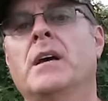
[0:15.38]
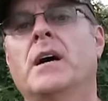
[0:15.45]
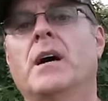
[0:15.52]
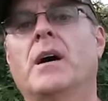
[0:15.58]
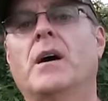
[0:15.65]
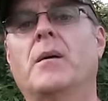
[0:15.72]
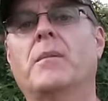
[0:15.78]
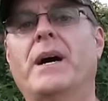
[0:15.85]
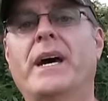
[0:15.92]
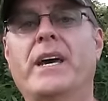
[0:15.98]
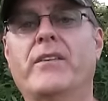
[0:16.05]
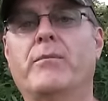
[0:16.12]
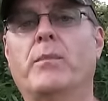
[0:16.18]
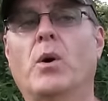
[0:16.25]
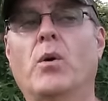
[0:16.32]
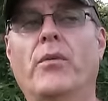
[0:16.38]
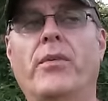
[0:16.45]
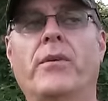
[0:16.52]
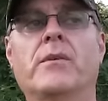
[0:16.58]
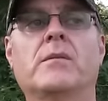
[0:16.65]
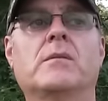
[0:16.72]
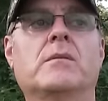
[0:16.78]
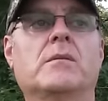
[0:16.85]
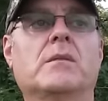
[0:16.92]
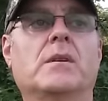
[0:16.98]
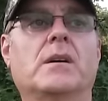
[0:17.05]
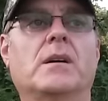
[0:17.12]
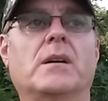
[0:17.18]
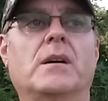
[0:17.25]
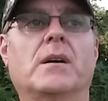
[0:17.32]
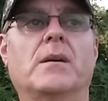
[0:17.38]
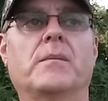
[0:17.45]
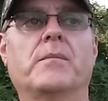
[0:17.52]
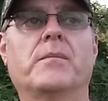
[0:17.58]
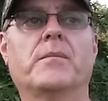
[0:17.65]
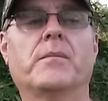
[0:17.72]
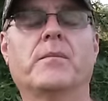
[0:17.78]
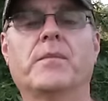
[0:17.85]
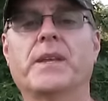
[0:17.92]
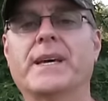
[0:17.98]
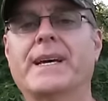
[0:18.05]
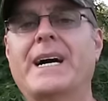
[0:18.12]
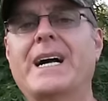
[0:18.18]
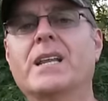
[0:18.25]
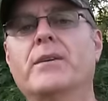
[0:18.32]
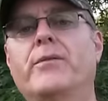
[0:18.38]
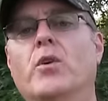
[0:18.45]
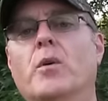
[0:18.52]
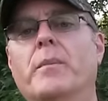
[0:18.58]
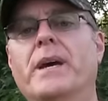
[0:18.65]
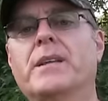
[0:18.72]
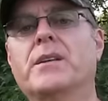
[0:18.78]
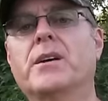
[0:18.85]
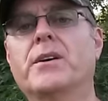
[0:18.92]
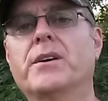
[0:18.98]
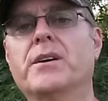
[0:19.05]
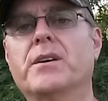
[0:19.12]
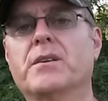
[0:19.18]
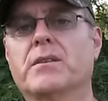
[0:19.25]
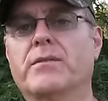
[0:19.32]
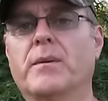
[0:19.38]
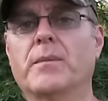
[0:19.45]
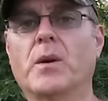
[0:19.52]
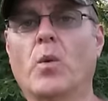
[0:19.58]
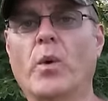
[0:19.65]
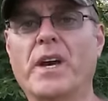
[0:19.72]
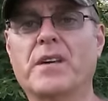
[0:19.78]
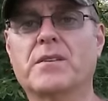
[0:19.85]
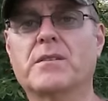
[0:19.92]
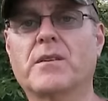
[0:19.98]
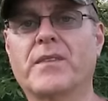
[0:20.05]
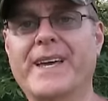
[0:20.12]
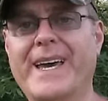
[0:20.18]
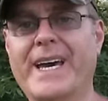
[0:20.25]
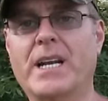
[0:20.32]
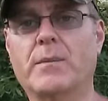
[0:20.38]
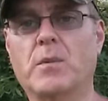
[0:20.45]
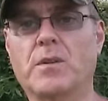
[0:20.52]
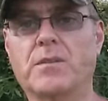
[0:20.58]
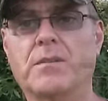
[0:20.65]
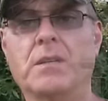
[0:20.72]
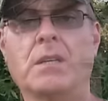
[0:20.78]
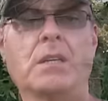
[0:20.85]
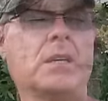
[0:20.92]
Um, I have both. Um, the coliform bacteria is from the waste of the animals.